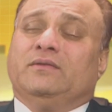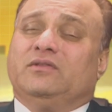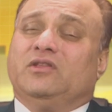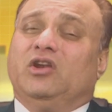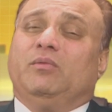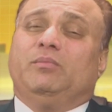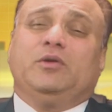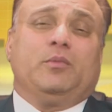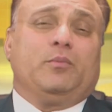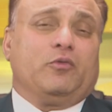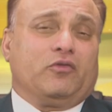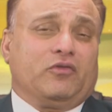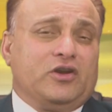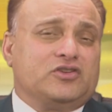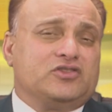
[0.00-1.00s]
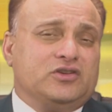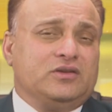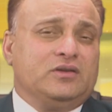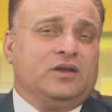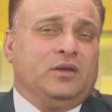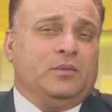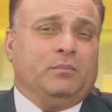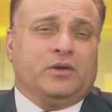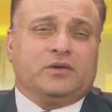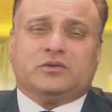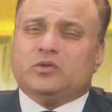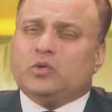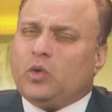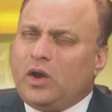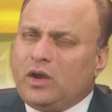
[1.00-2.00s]
There will be a progression,
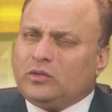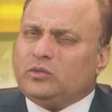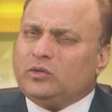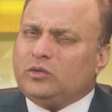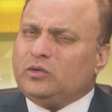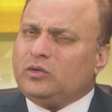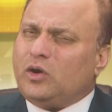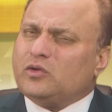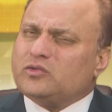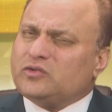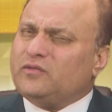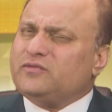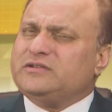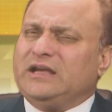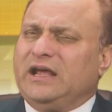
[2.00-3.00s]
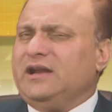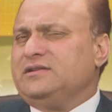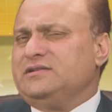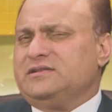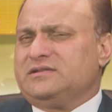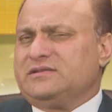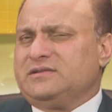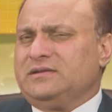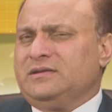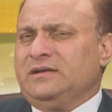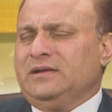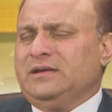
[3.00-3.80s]
but going through lots of challenges,